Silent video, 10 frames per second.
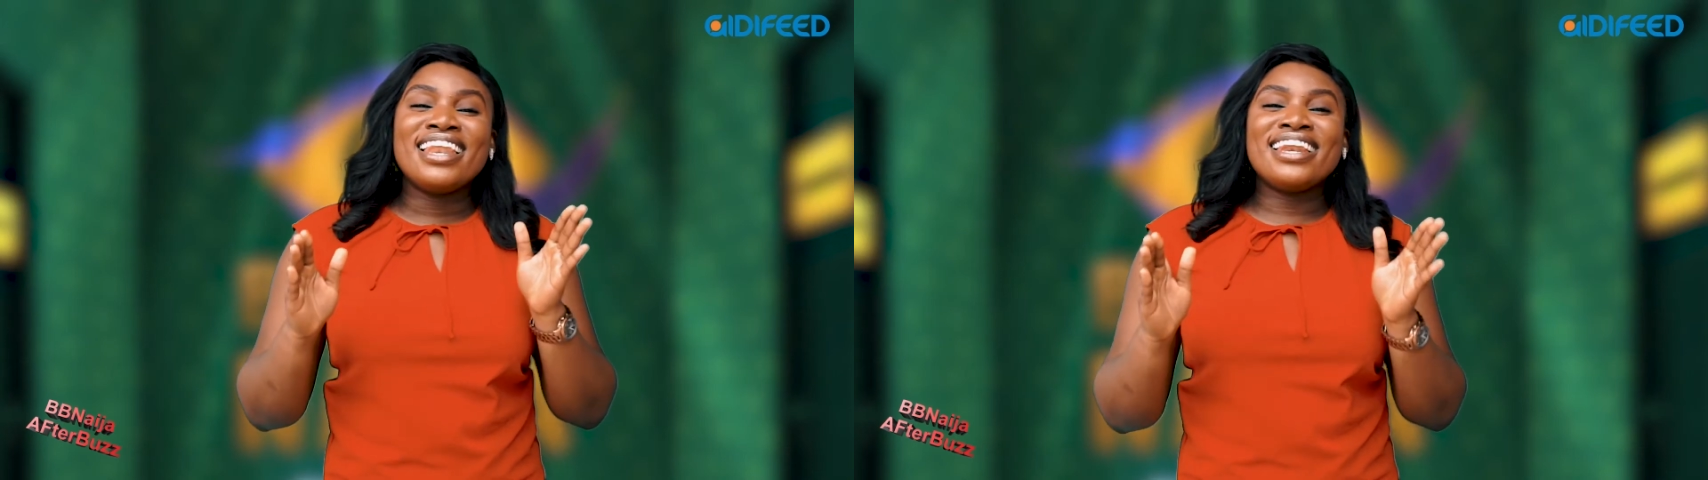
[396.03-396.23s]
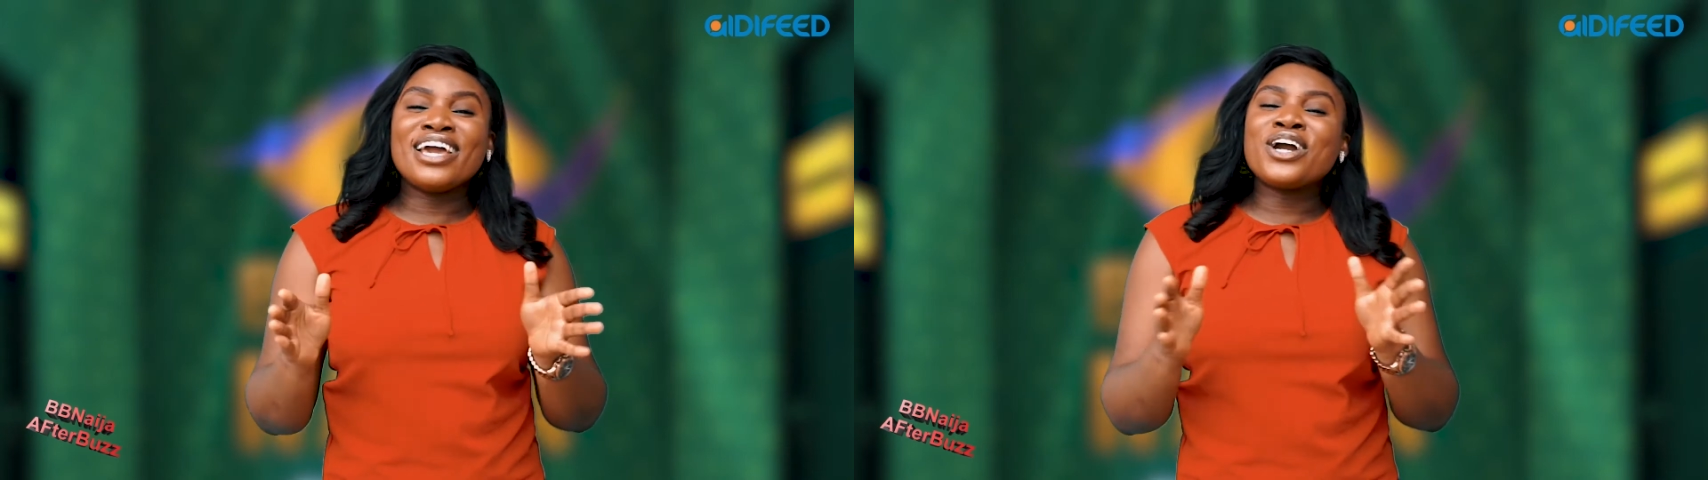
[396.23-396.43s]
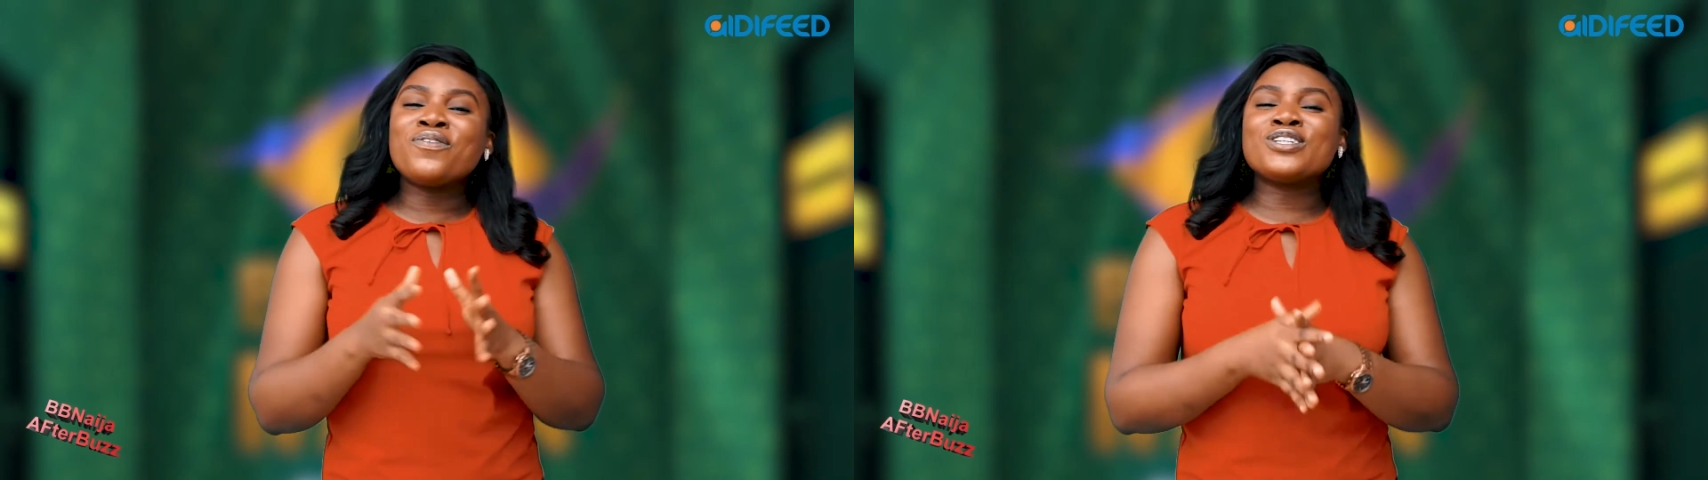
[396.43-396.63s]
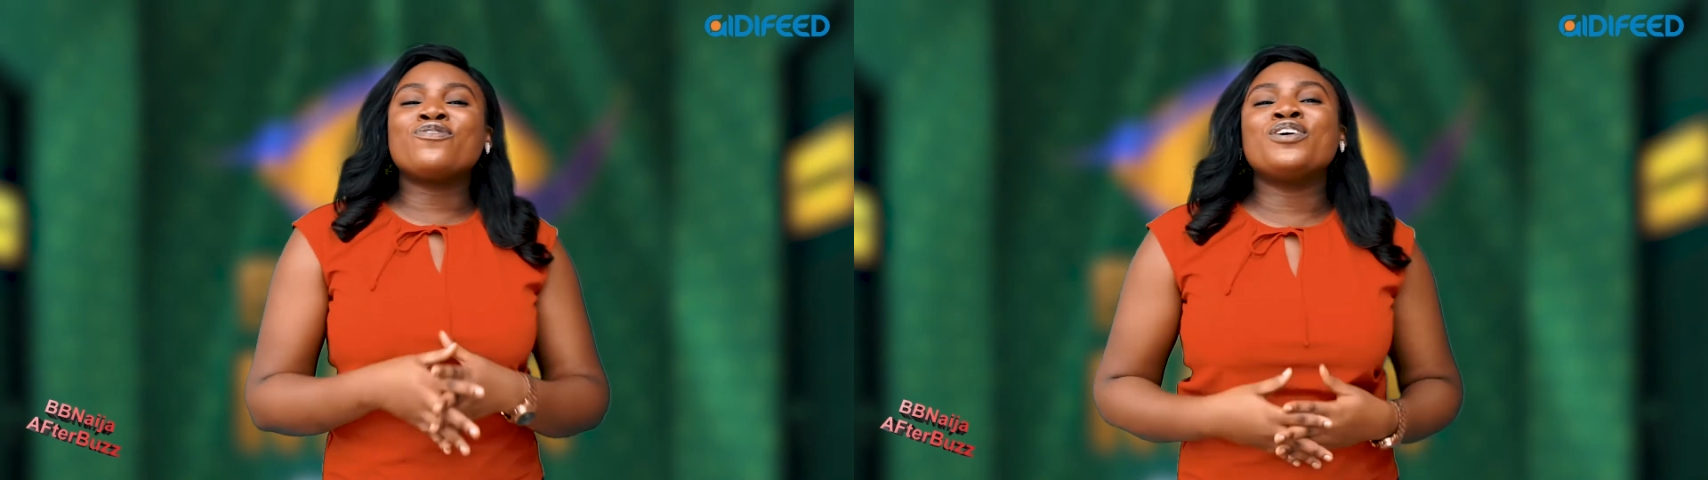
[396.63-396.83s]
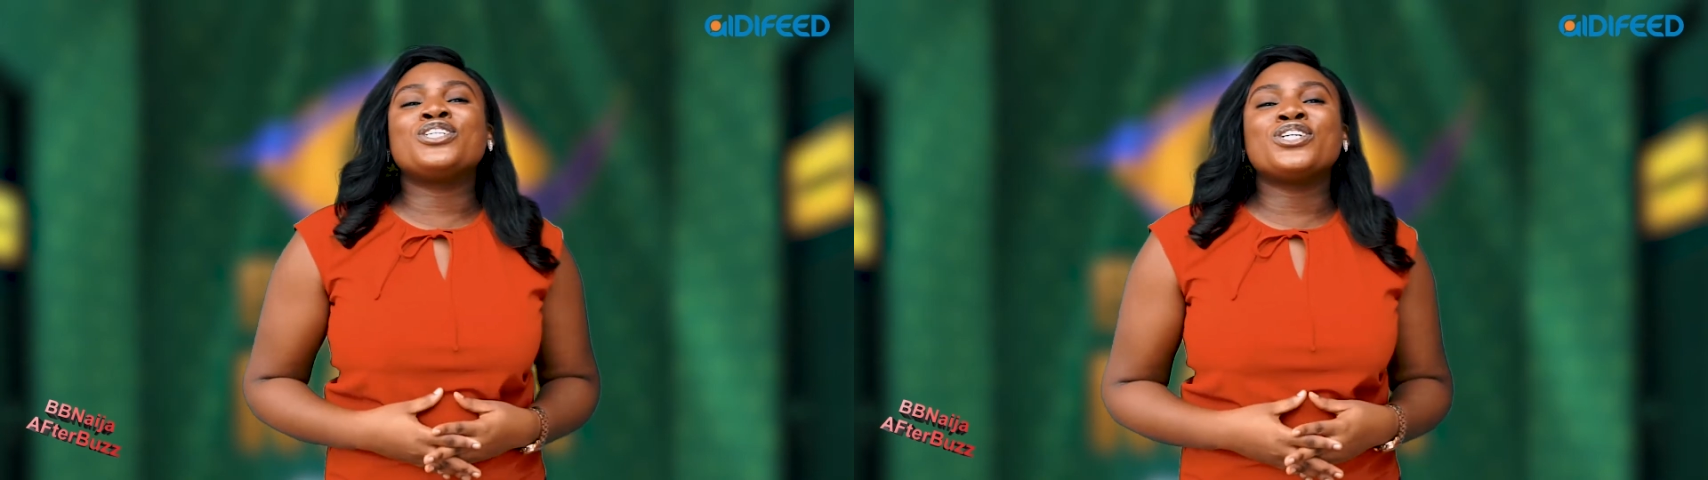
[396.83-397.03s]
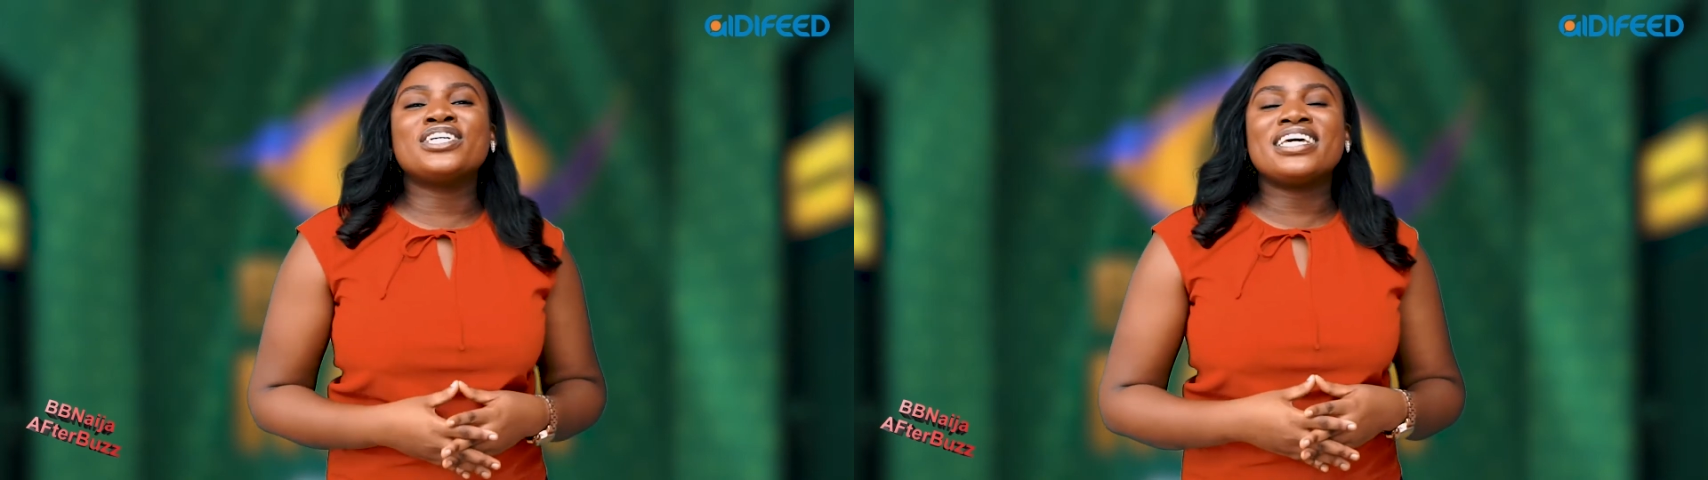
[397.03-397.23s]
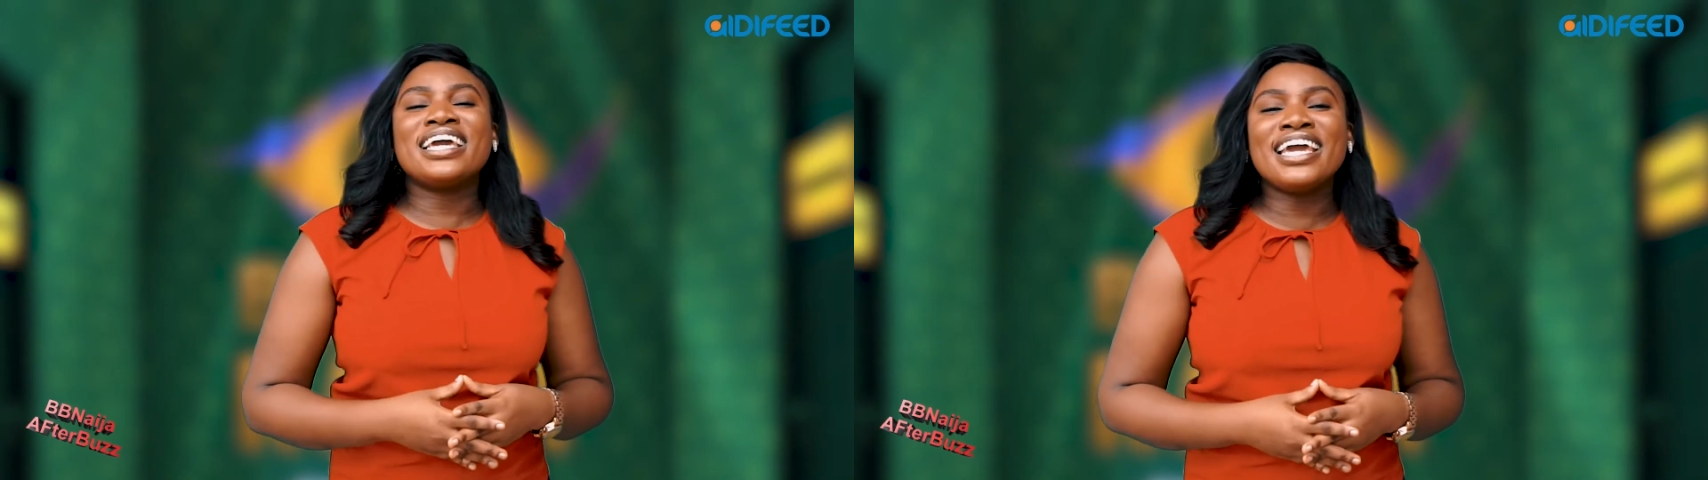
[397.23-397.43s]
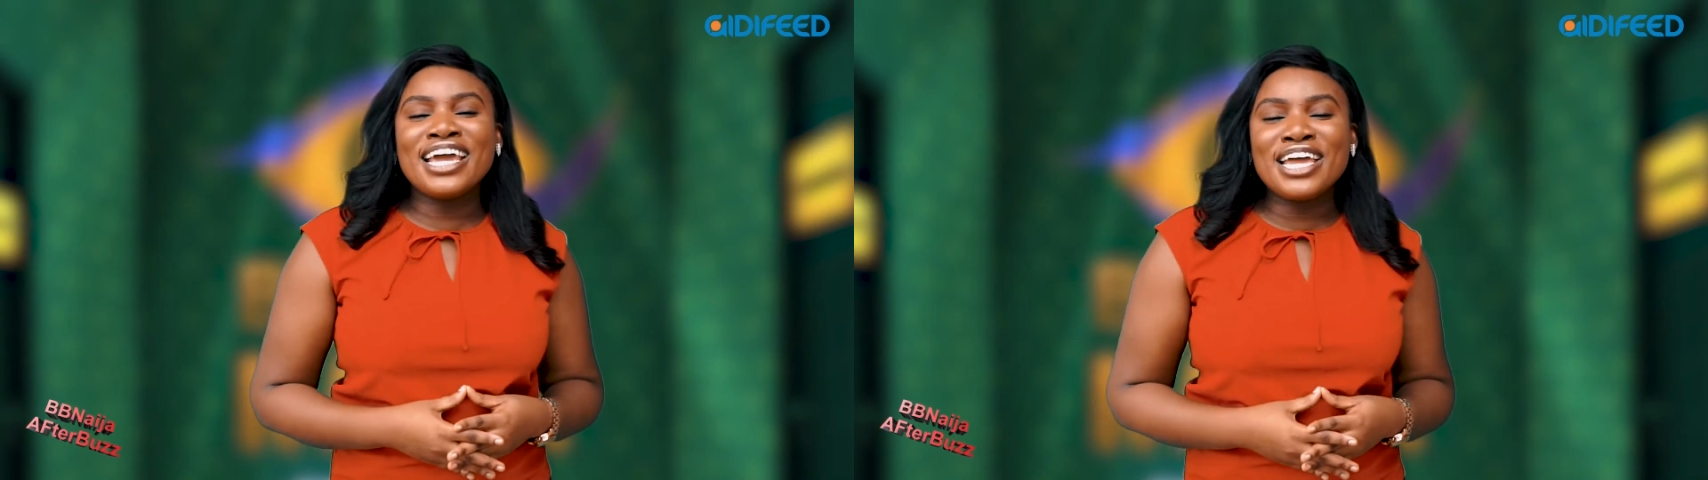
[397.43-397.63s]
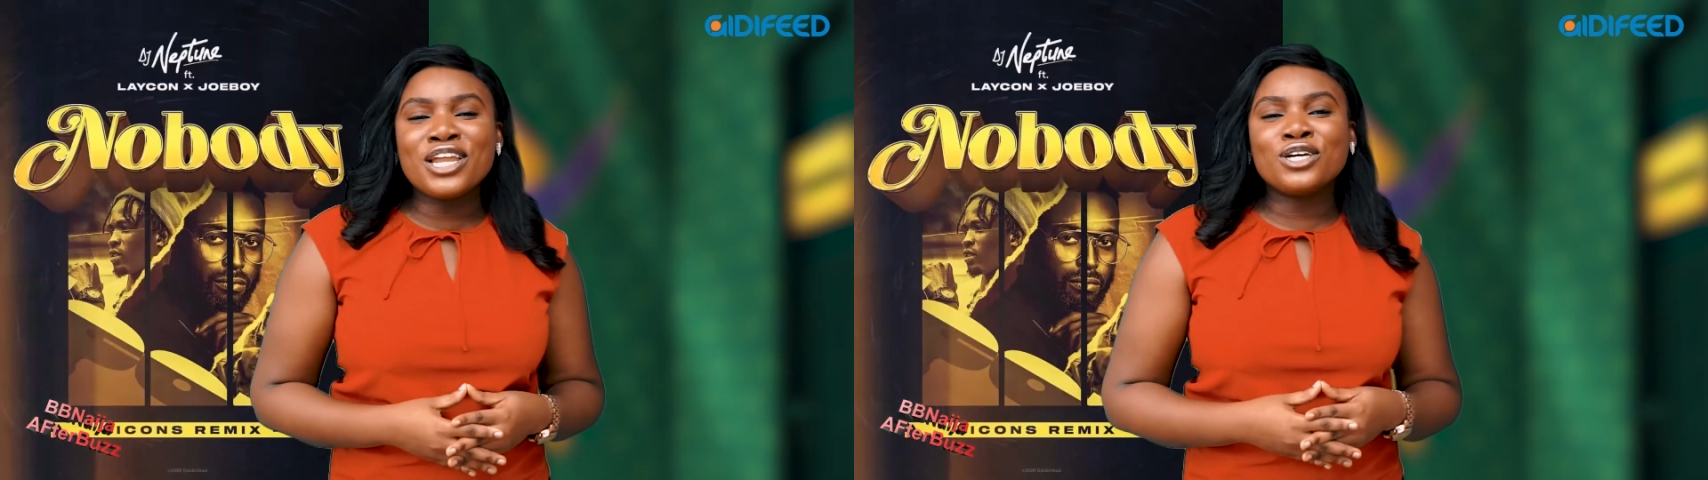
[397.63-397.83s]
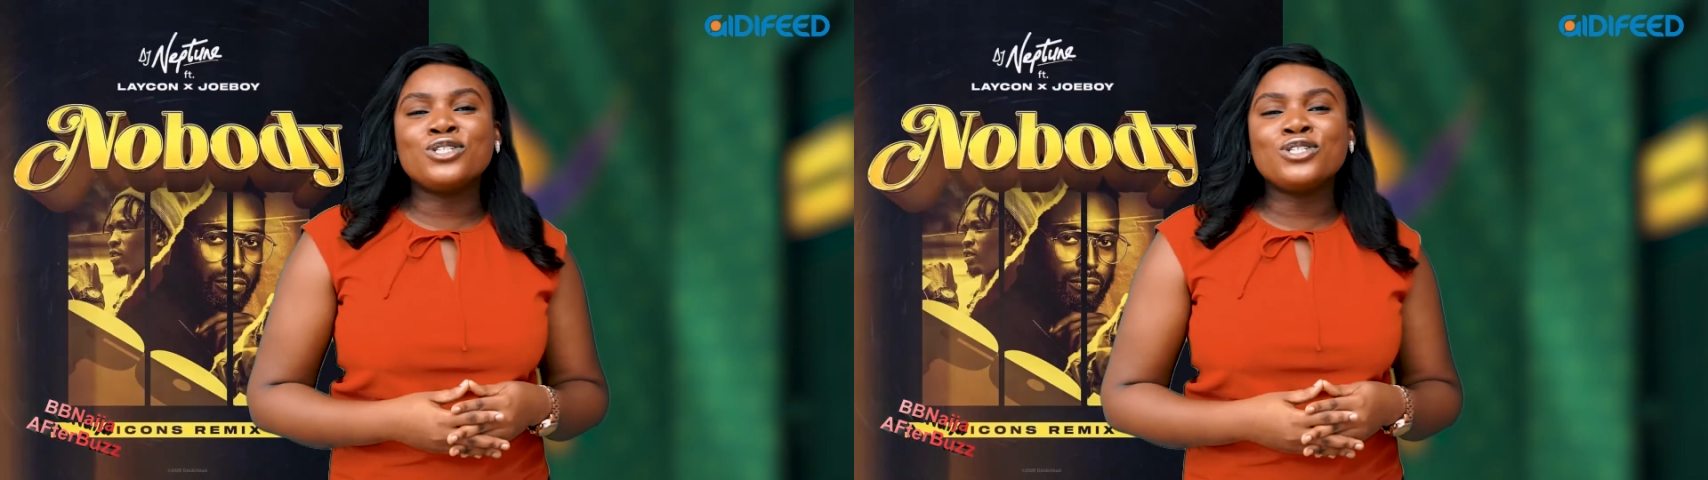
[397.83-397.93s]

Laycon was featured in